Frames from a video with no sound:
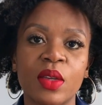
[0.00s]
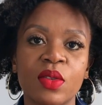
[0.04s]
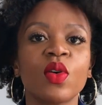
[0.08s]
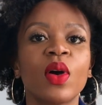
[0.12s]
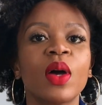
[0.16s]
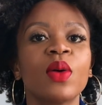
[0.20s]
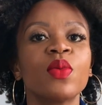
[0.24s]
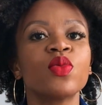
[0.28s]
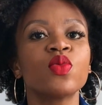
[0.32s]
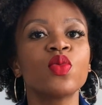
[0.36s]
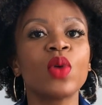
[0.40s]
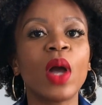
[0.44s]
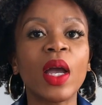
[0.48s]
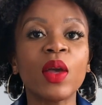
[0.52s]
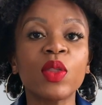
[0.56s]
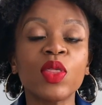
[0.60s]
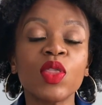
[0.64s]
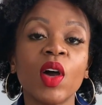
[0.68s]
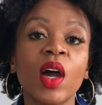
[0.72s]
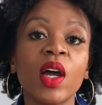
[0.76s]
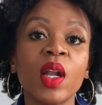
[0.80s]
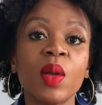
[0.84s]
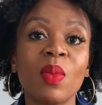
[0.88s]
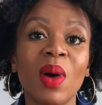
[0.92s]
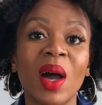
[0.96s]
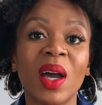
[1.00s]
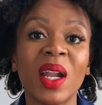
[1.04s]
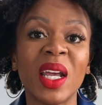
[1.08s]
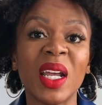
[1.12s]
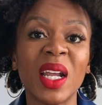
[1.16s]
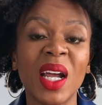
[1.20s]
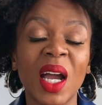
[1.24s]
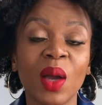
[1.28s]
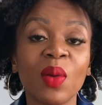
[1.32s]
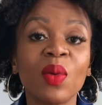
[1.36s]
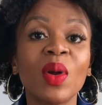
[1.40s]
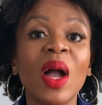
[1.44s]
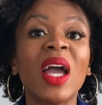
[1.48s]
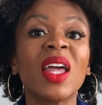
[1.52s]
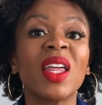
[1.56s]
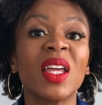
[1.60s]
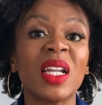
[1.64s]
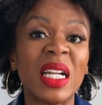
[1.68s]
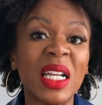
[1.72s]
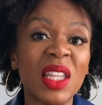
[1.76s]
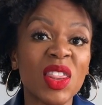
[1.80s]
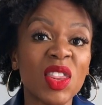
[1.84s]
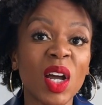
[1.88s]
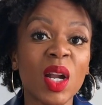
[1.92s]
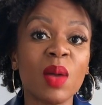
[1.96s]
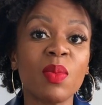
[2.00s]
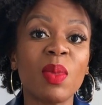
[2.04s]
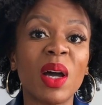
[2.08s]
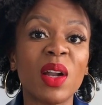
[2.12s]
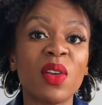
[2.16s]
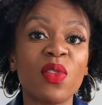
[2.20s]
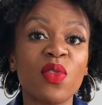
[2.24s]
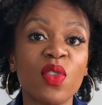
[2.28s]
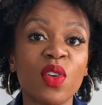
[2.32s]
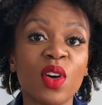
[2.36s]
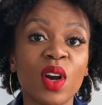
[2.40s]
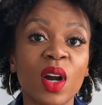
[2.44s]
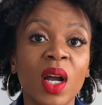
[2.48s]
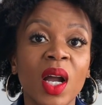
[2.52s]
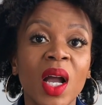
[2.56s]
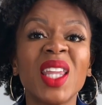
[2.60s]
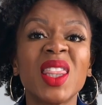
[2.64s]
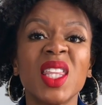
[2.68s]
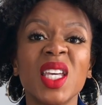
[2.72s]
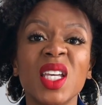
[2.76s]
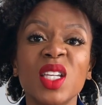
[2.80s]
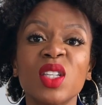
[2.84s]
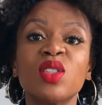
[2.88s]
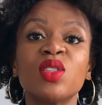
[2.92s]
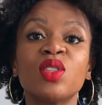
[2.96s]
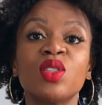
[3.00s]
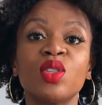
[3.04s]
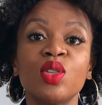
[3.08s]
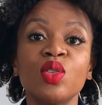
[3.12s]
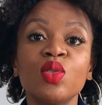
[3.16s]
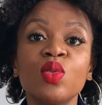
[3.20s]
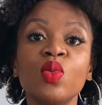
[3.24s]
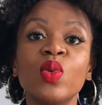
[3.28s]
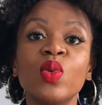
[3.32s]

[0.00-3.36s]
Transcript: So I, I thought about it. I, I thought about it for, I think, two